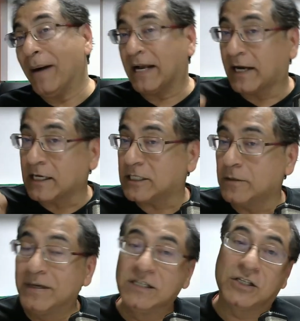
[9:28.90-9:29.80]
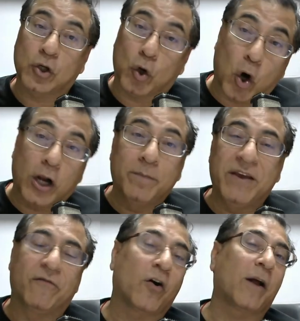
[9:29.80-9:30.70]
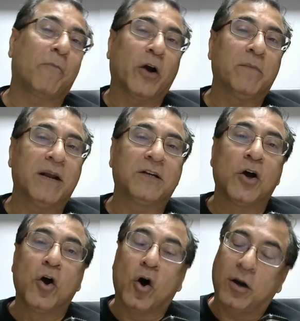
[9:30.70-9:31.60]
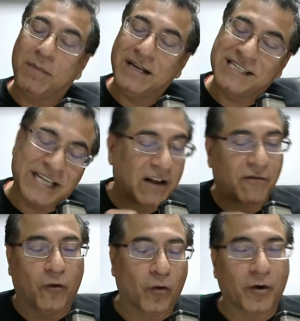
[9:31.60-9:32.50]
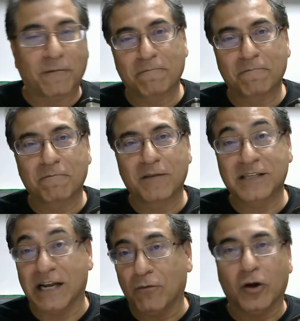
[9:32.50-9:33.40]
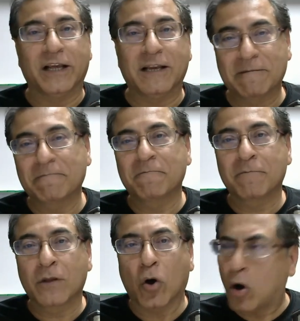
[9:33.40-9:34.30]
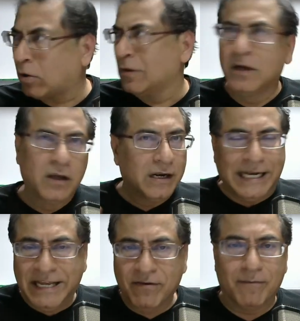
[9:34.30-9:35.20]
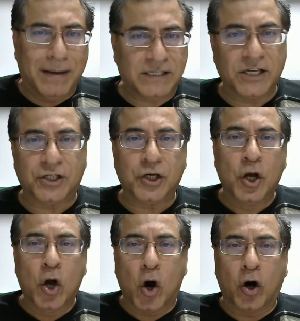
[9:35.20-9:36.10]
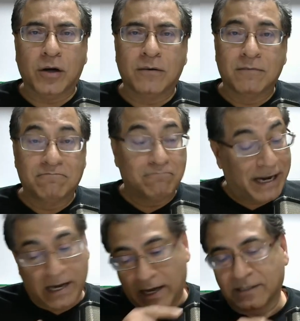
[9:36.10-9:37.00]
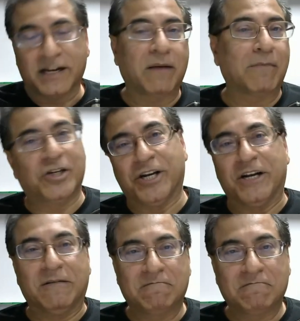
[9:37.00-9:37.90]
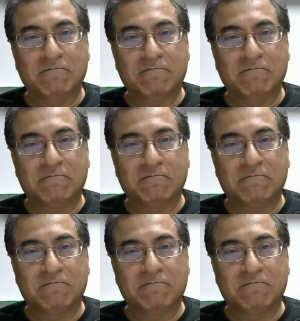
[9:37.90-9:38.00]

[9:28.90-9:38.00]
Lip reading: My customers call me for appointment on my cell phone," said Wally, "or leave a message on my answering machine."